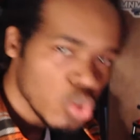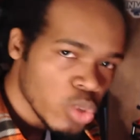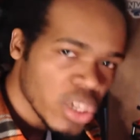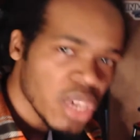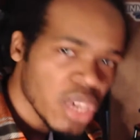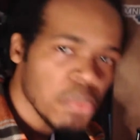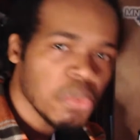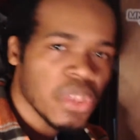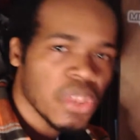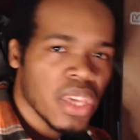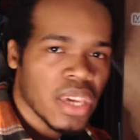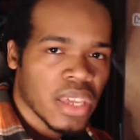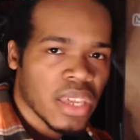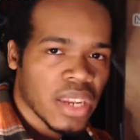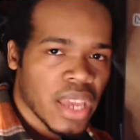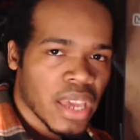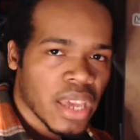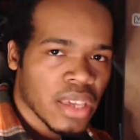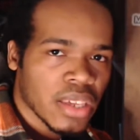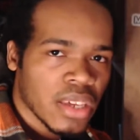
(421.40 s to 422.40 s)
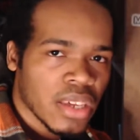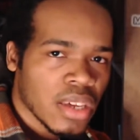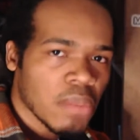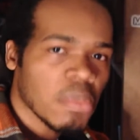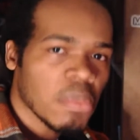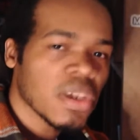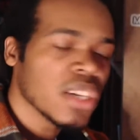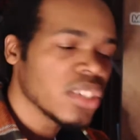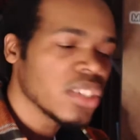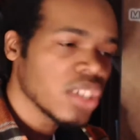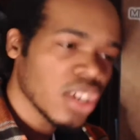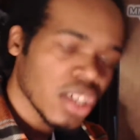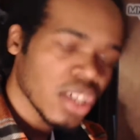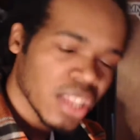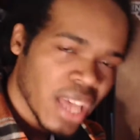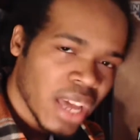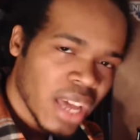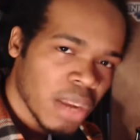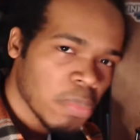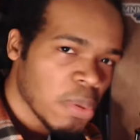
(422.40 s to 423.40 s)
keep thinking that because there are a
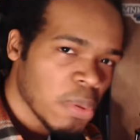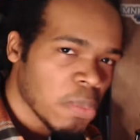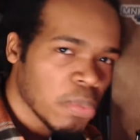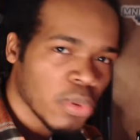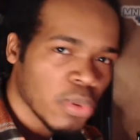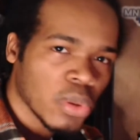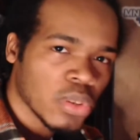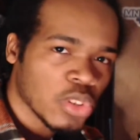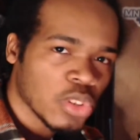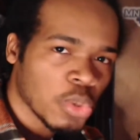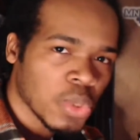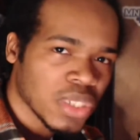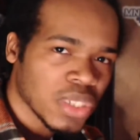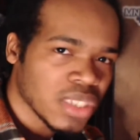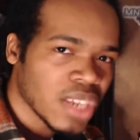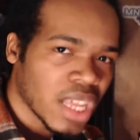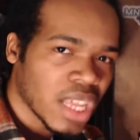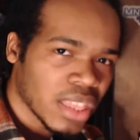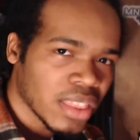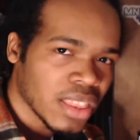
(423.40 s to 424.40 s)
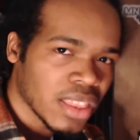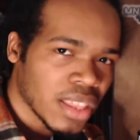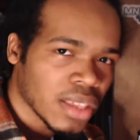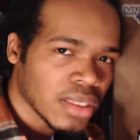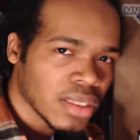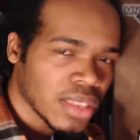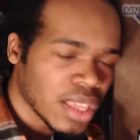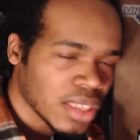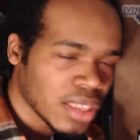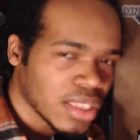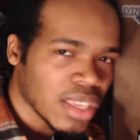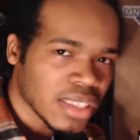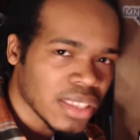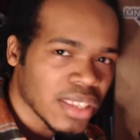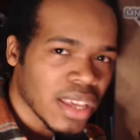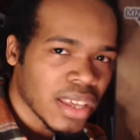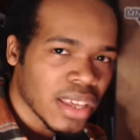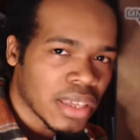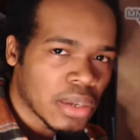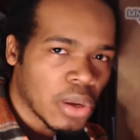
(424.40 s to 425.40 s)
lot of people on Twitch that think
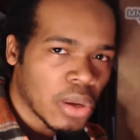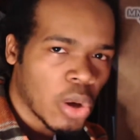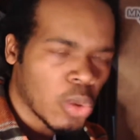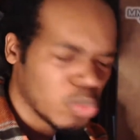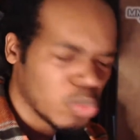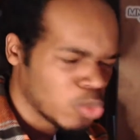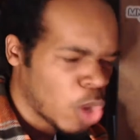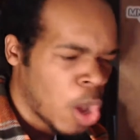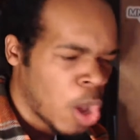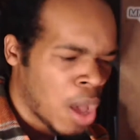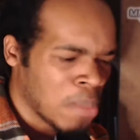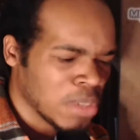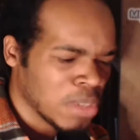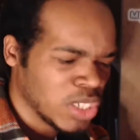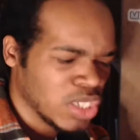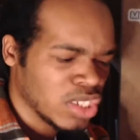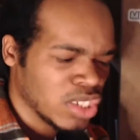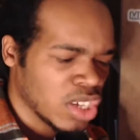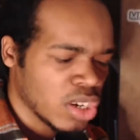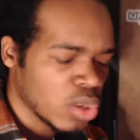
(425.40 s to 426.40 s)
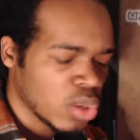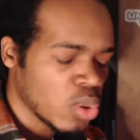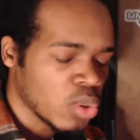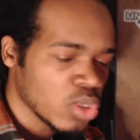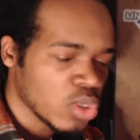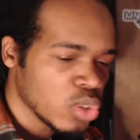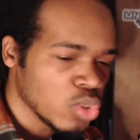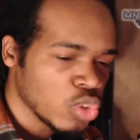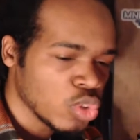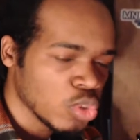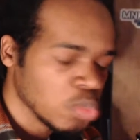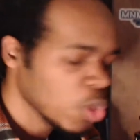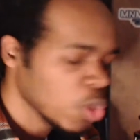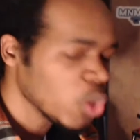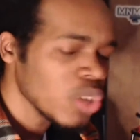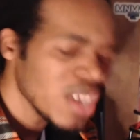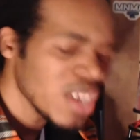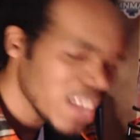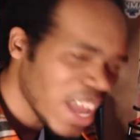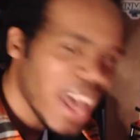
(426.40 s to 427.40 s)
that, I'm just gonna go to YouTube. No,
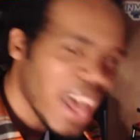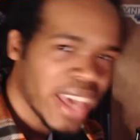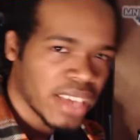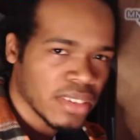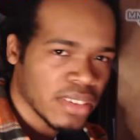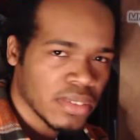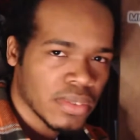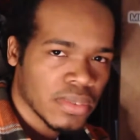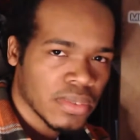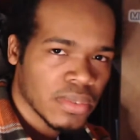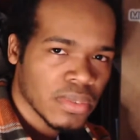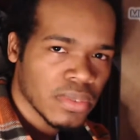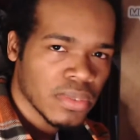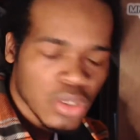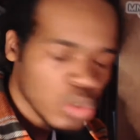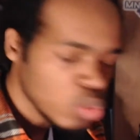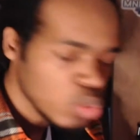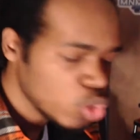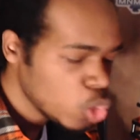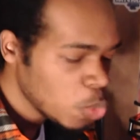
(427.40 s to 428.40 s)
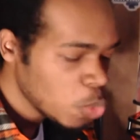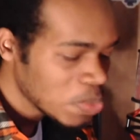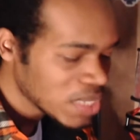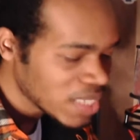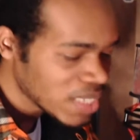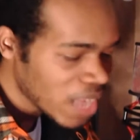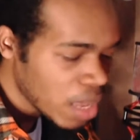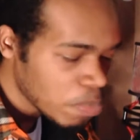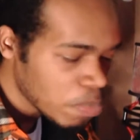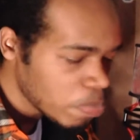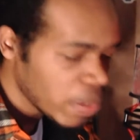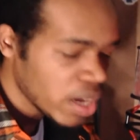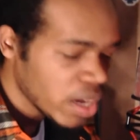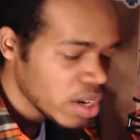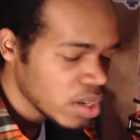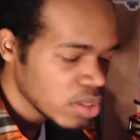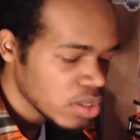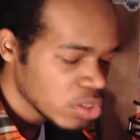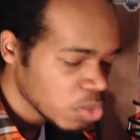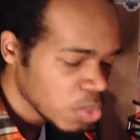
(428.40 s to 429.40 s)
you're not. YouTube is not better
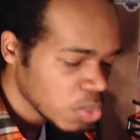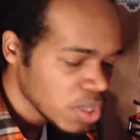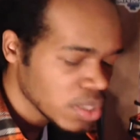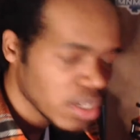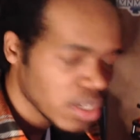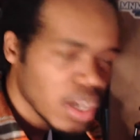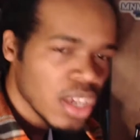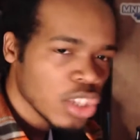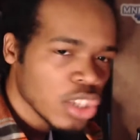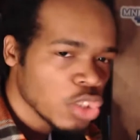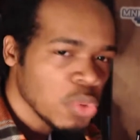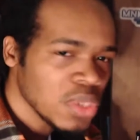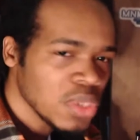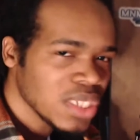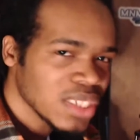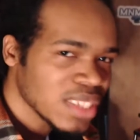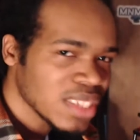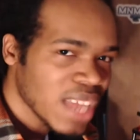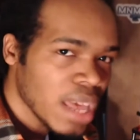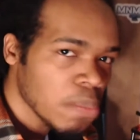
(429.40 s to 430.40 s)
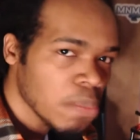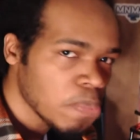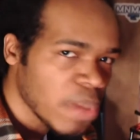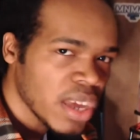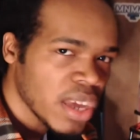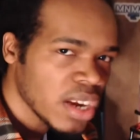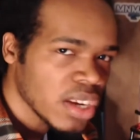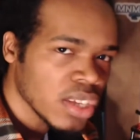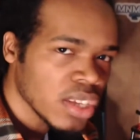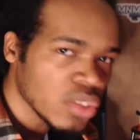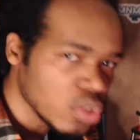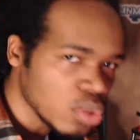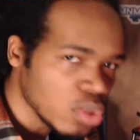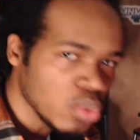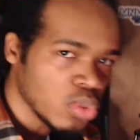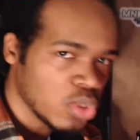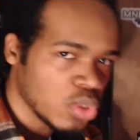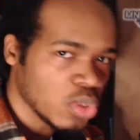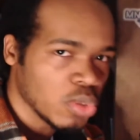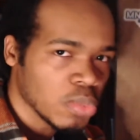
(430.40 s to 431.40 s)
than Twitch. Twitch is not better than
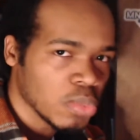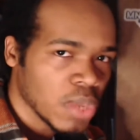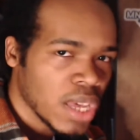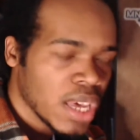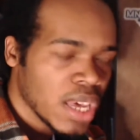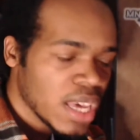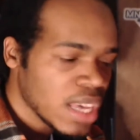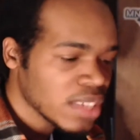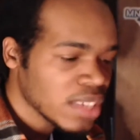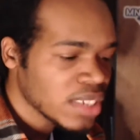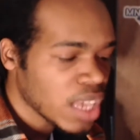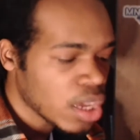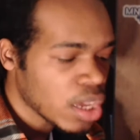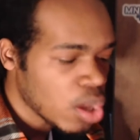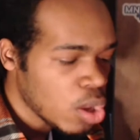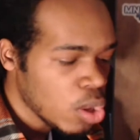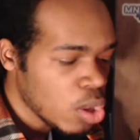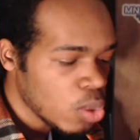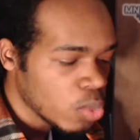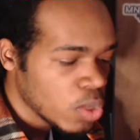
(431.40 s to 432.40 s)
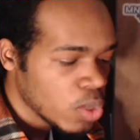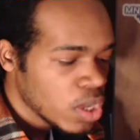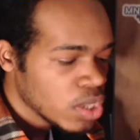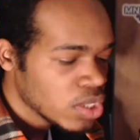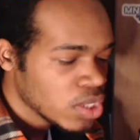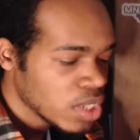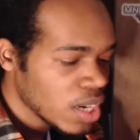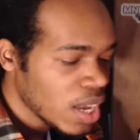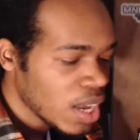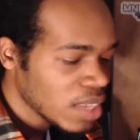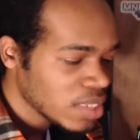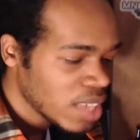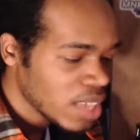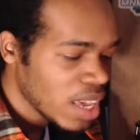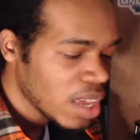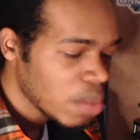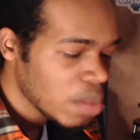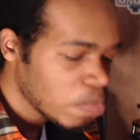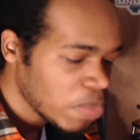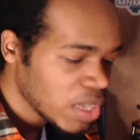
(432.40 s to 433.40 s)
YouTube. It's like, oh, should I take
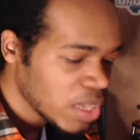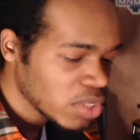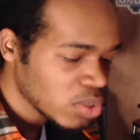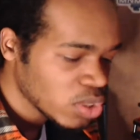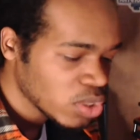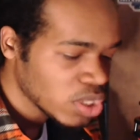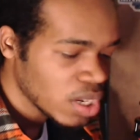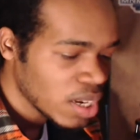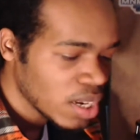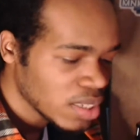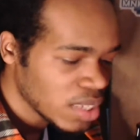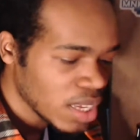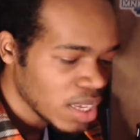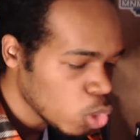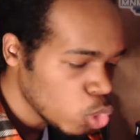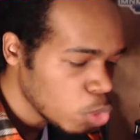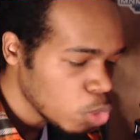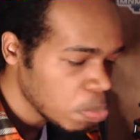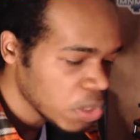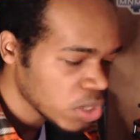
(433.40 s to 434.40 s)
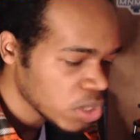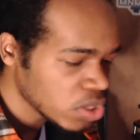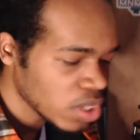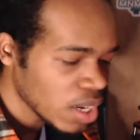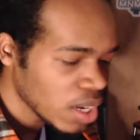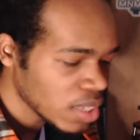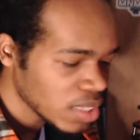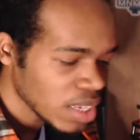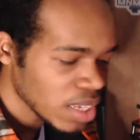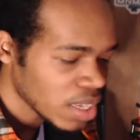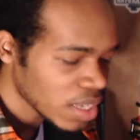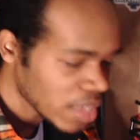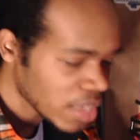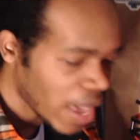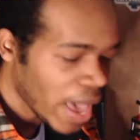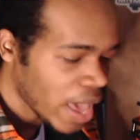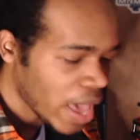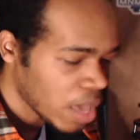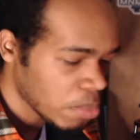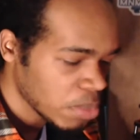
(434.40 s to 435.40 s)
a bus or should I take an Uber or should I take a
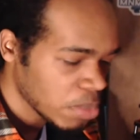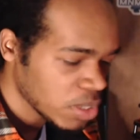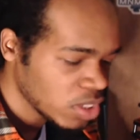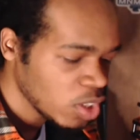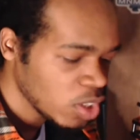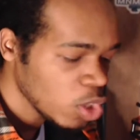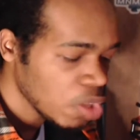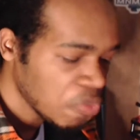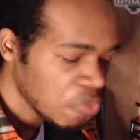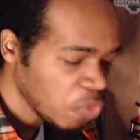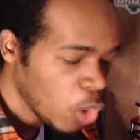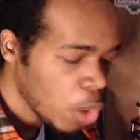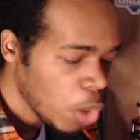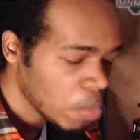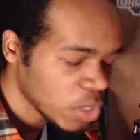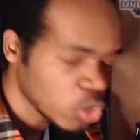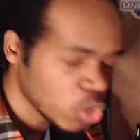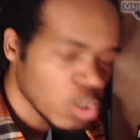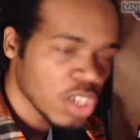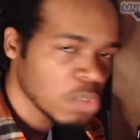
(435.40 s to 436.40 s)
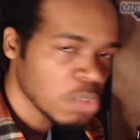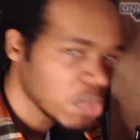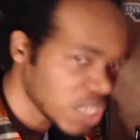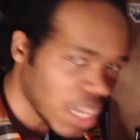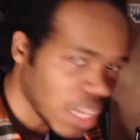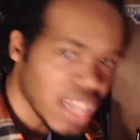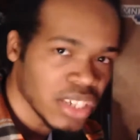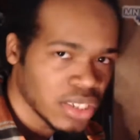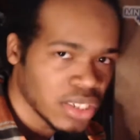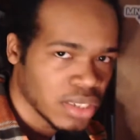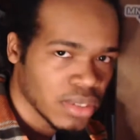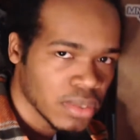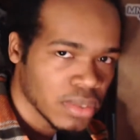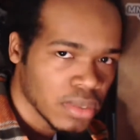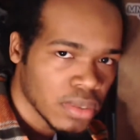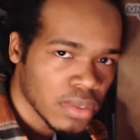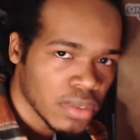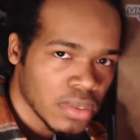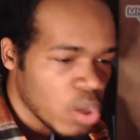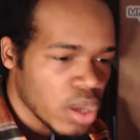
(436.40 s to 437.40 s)
cab? It's still a form of transportation.
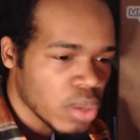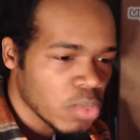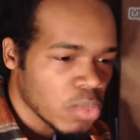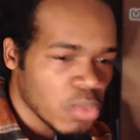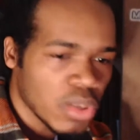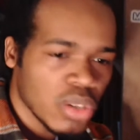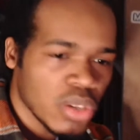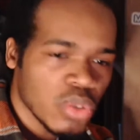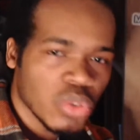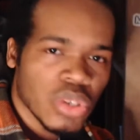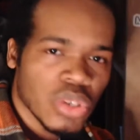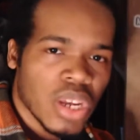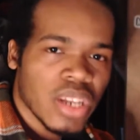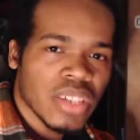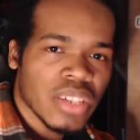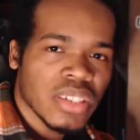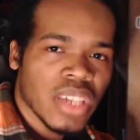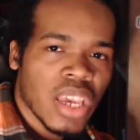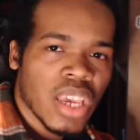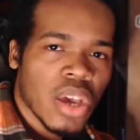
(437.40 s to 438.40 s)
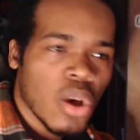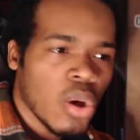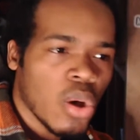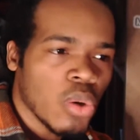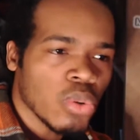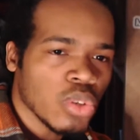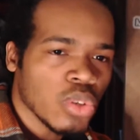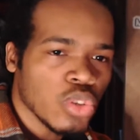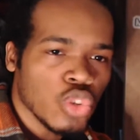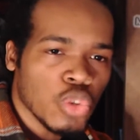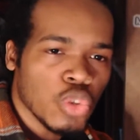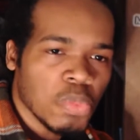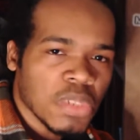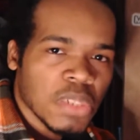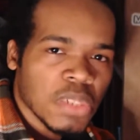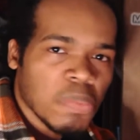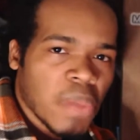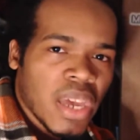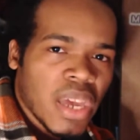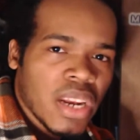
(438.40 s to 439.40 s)
But what are you trying to say? Oh, YouTube
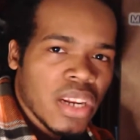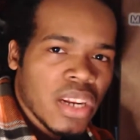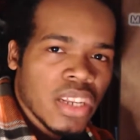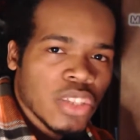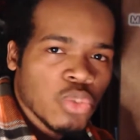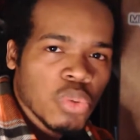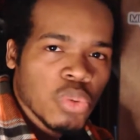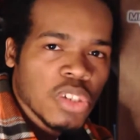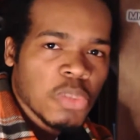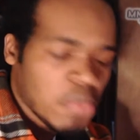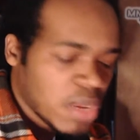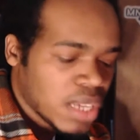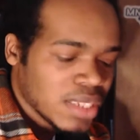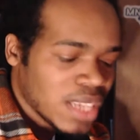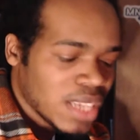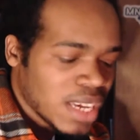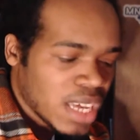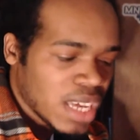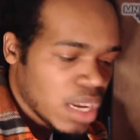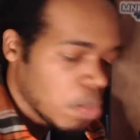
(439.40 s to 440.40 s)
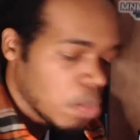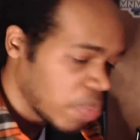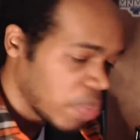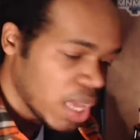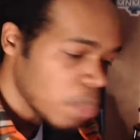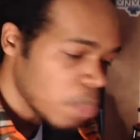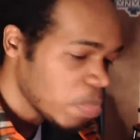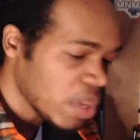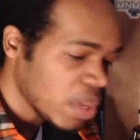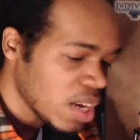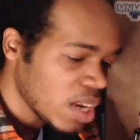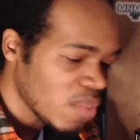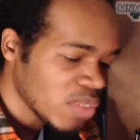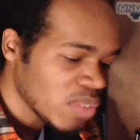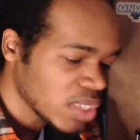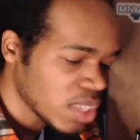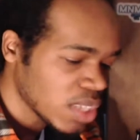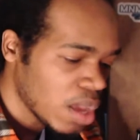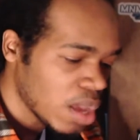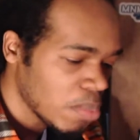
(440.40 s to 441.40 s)
is better than Twitch because I get a play button every
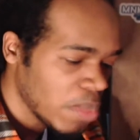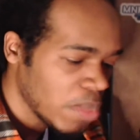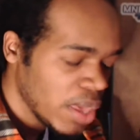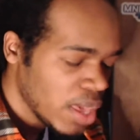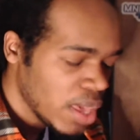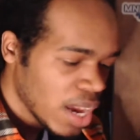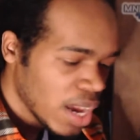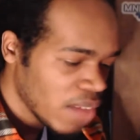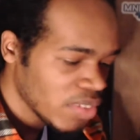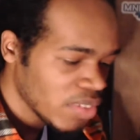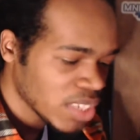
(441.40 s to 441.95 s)
time I